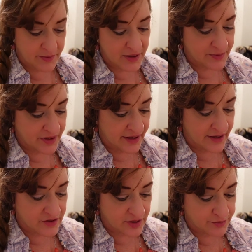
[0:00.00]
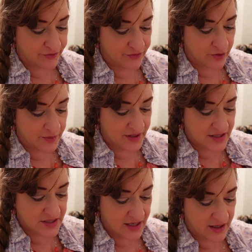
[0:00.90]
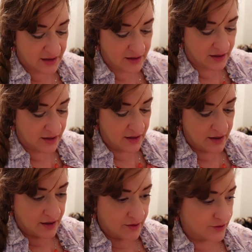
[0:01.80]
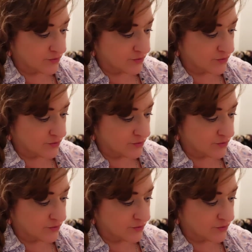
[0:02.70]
about it, but I actually prefer when they take the